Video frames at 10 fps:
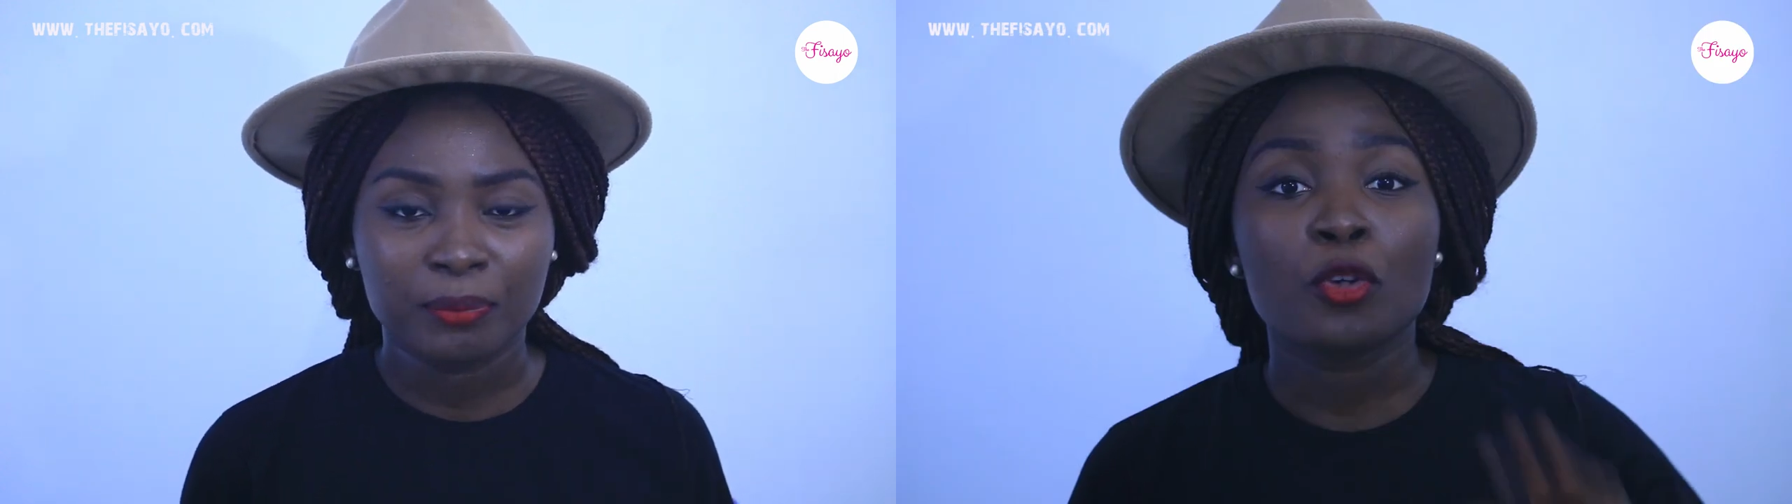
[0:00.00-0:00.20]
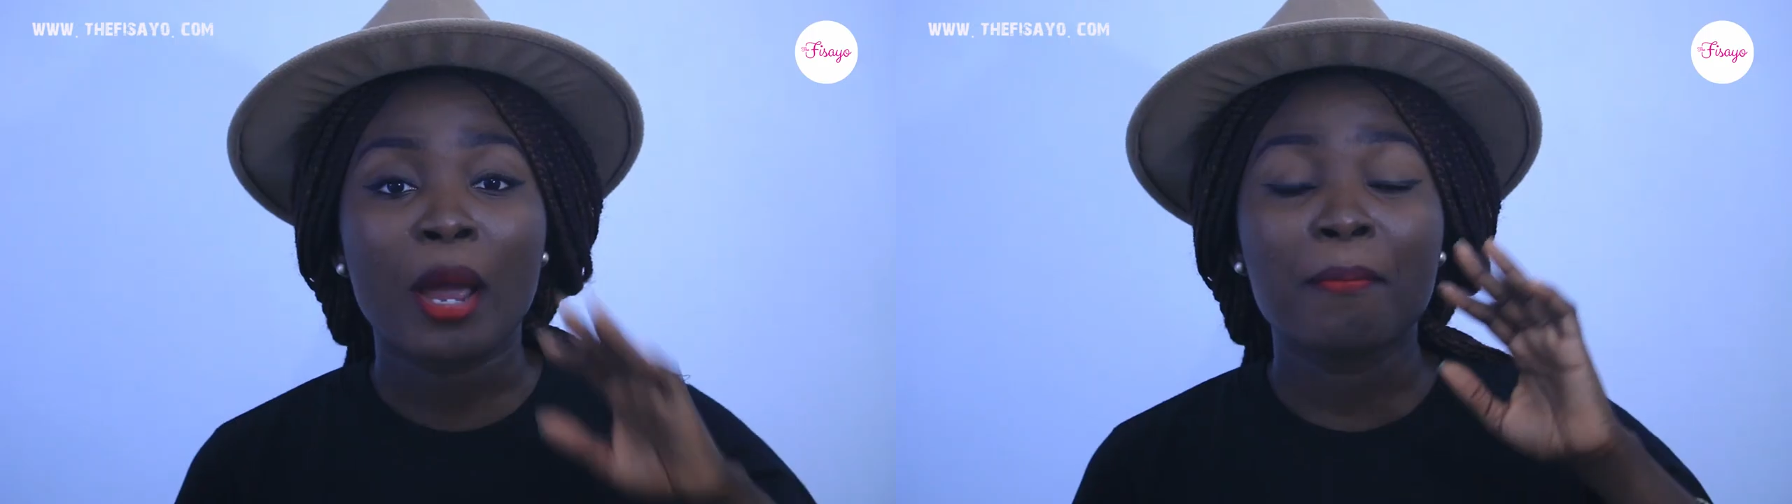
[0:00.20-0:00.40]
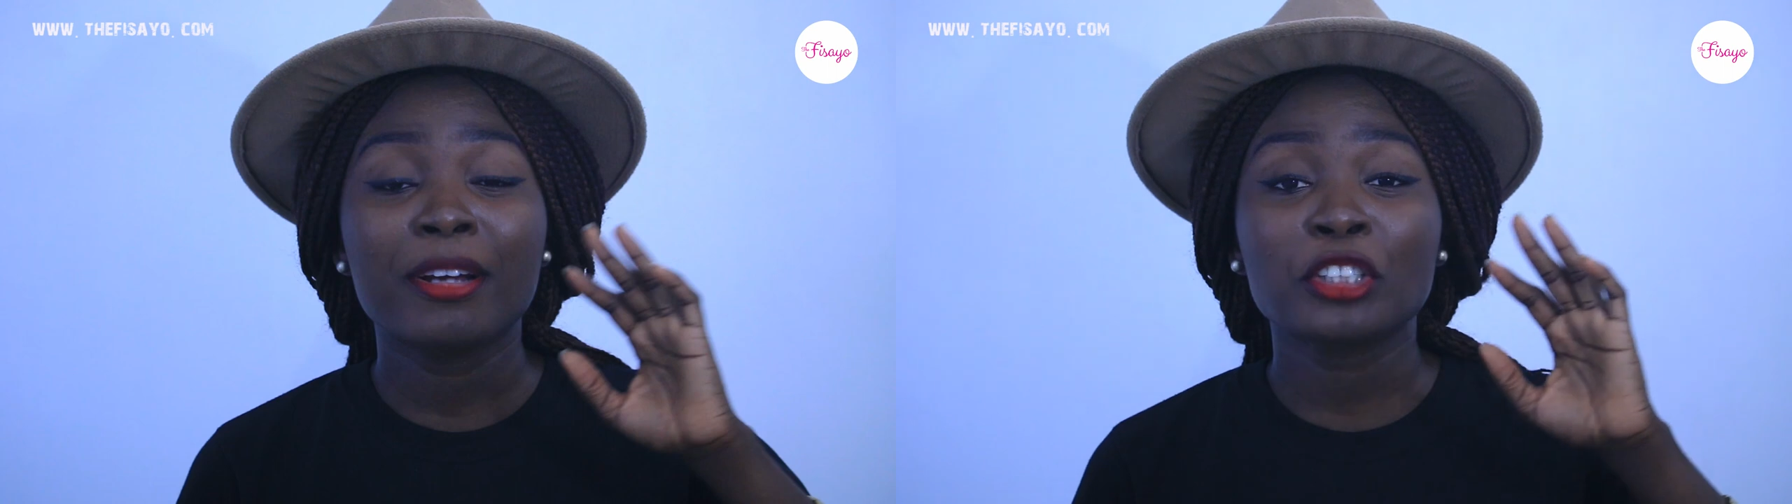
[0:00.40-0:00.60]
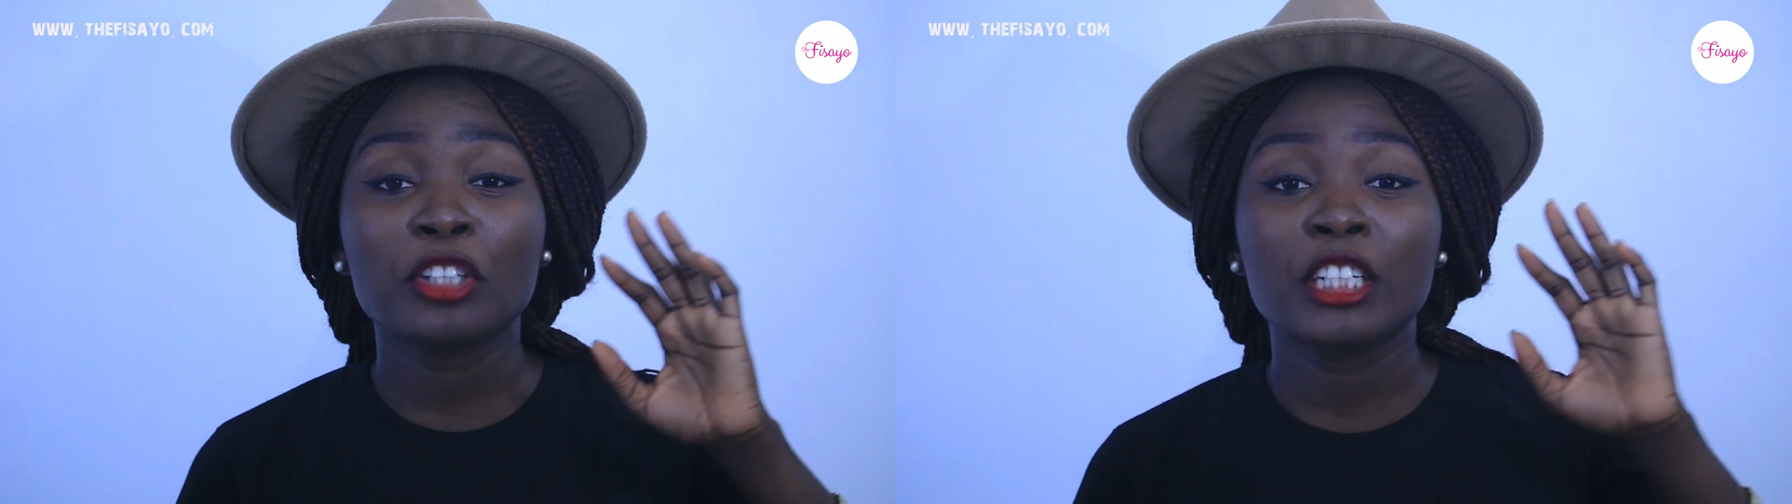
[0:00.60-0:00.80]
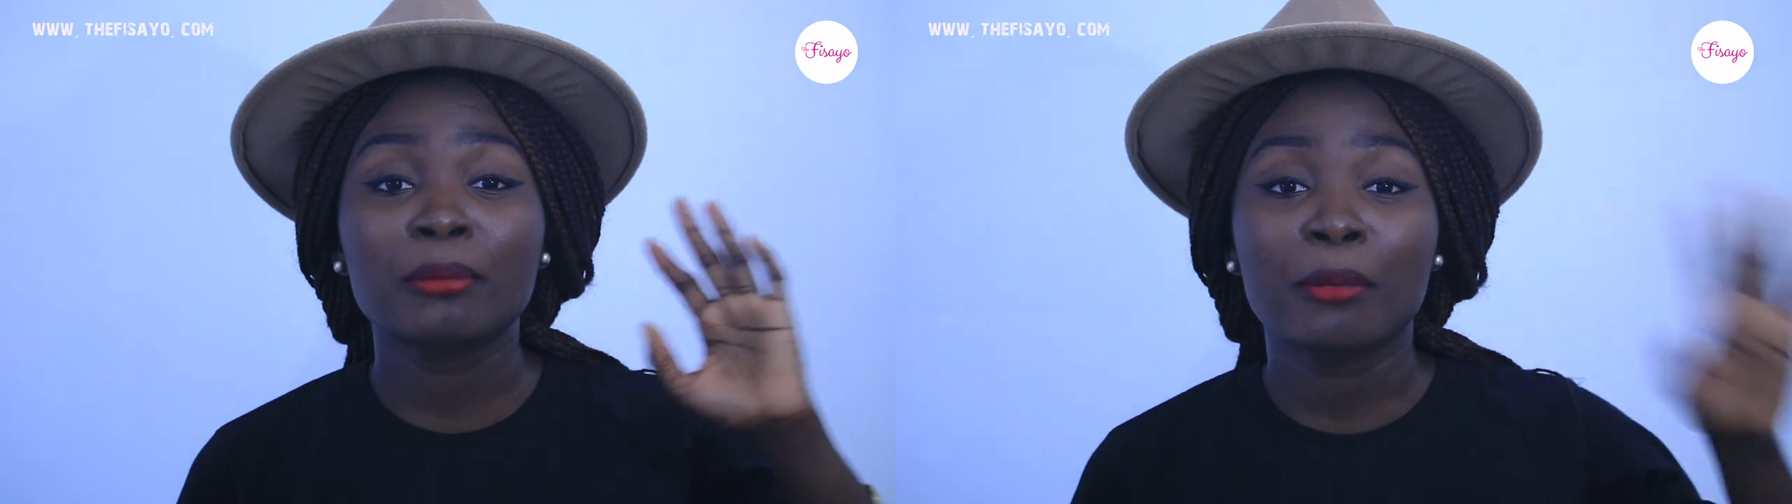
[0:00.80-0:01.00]
So I
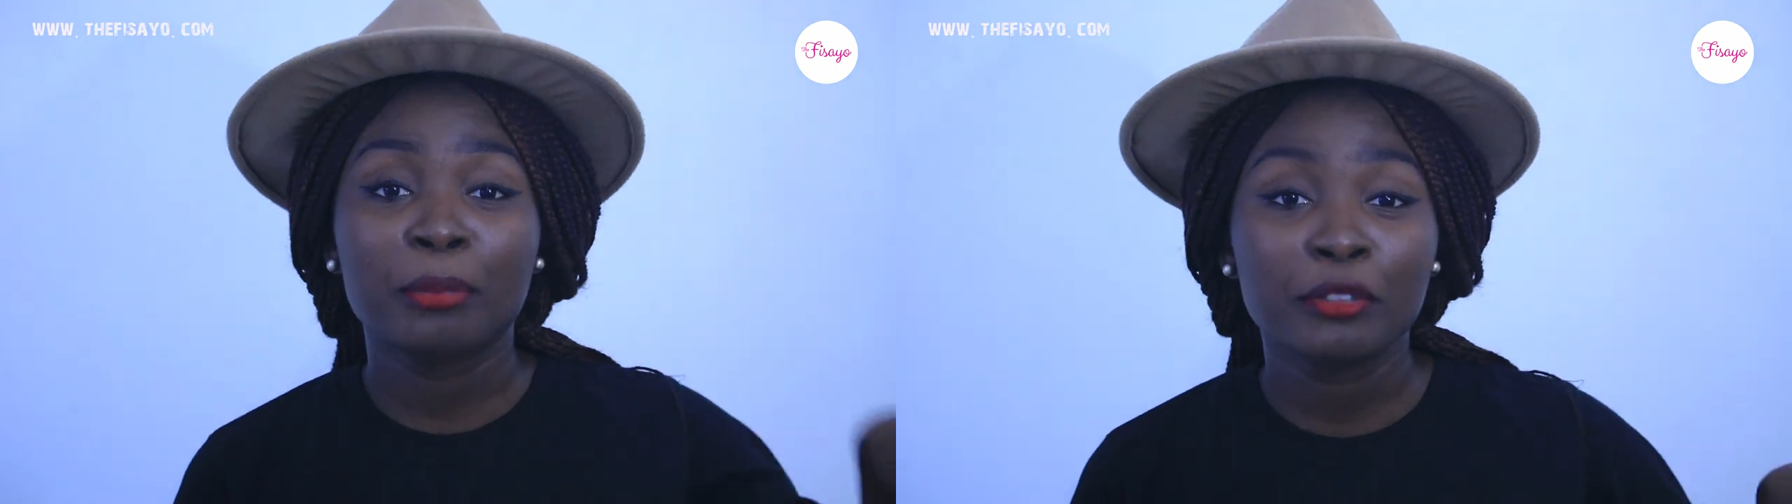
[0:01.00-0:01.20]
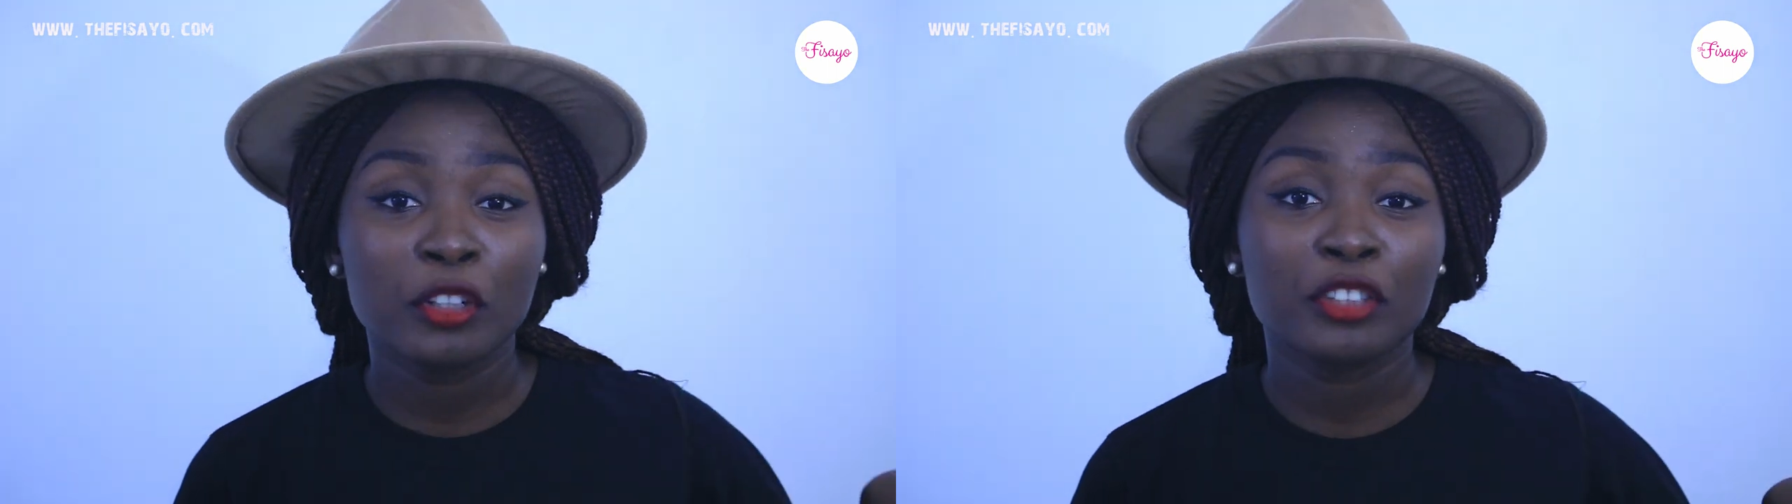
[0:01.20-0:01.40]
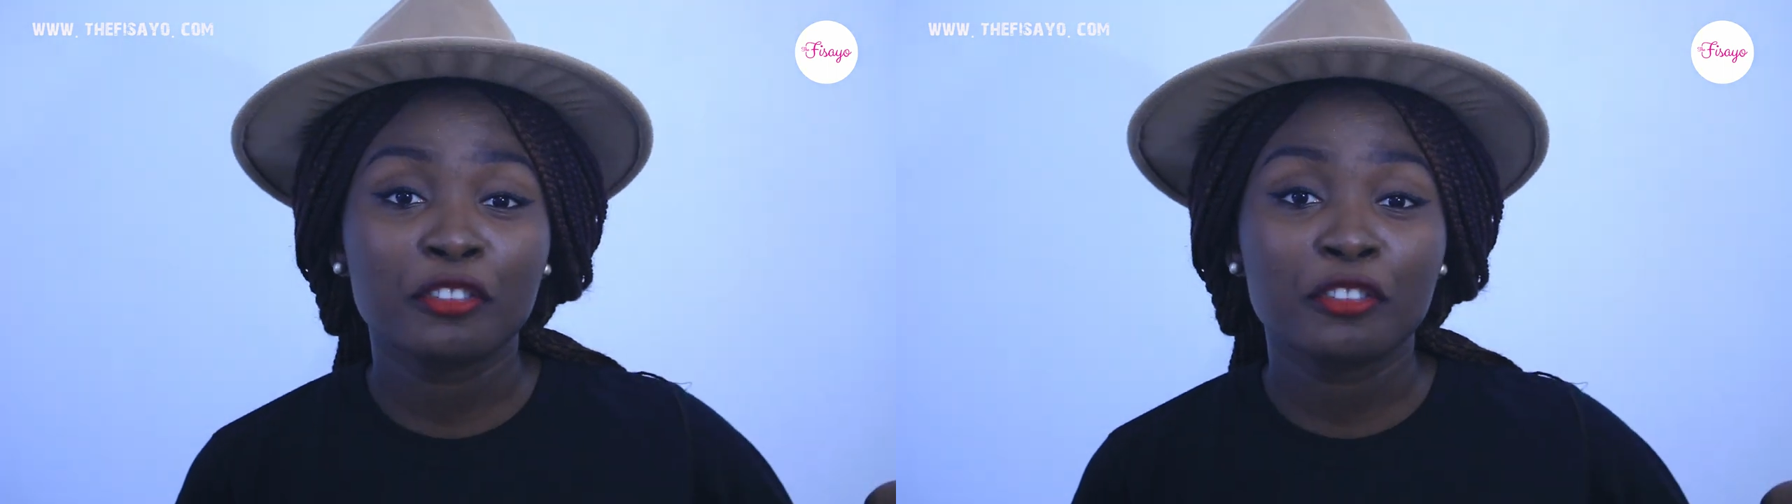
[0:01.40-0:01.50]
mentioned in my previous